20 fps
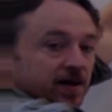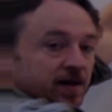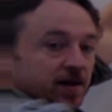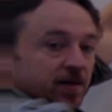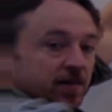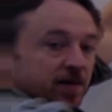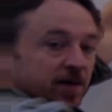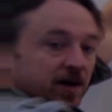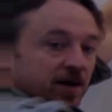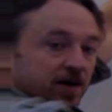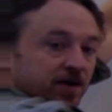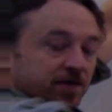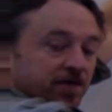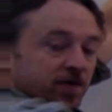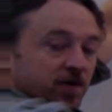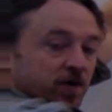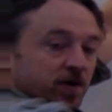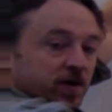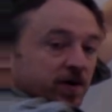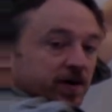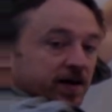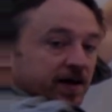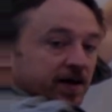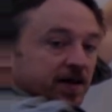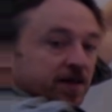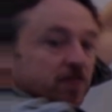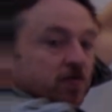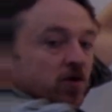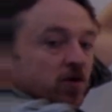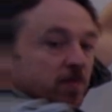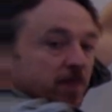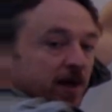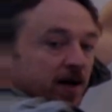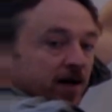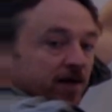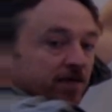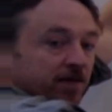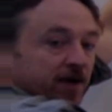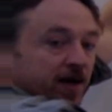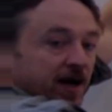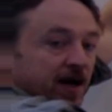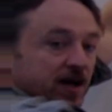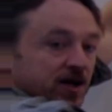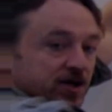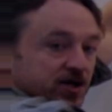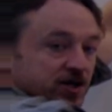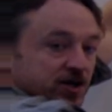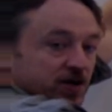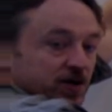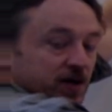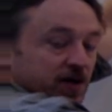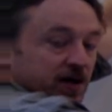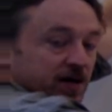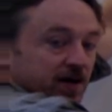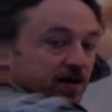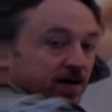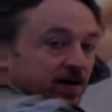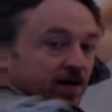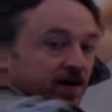The bigger the focal length, the more magnification you get.